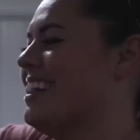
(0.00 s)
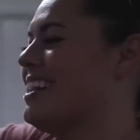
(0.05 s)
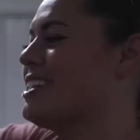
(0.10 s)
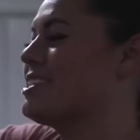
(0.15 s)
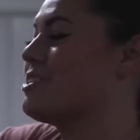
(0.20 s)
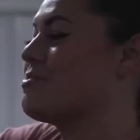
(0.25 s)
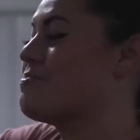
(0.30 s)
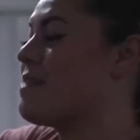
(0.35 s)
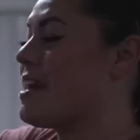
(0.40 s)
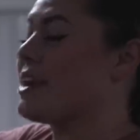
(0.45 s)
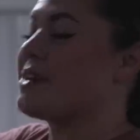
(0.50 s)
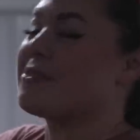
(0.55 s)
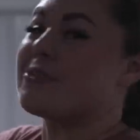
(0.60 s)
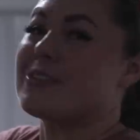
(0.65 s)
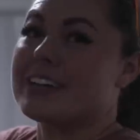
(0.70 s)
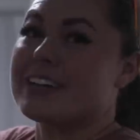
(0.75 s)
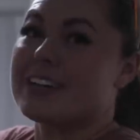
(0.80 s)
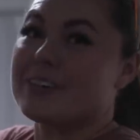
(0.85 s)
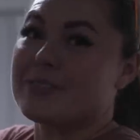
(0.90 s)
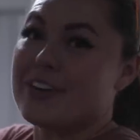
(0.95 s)
Is there makeup
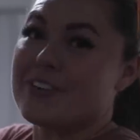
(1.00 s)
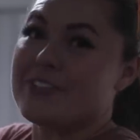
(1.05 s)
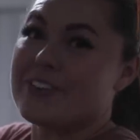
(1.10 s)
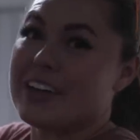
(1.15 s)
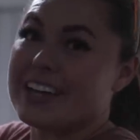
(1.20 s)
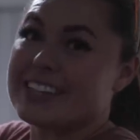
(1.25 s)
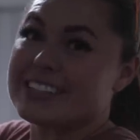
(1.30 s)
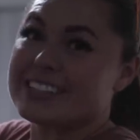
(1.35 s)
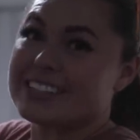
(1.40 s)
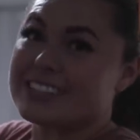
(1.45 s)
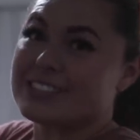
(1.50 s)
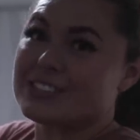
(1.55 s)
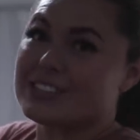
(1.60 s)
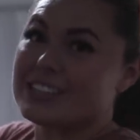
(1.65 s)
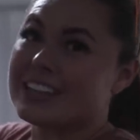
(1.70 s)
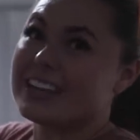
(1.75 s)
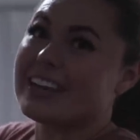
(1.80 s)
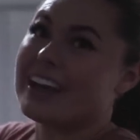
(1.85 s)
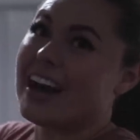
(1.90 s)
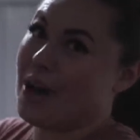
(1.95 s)
running down my face? Because
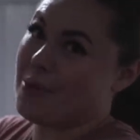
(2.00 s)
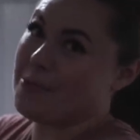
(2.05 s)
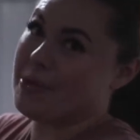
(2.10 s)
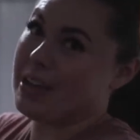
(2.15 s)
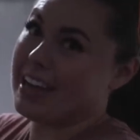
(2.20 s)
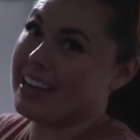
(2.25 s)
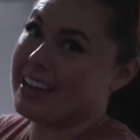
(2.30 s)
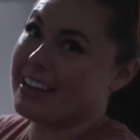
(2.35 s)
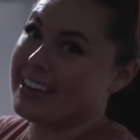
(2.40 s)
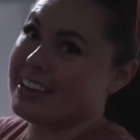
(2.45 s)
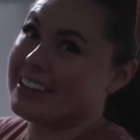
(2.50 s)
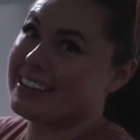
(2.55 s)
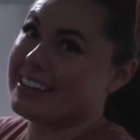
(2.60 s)
she got me.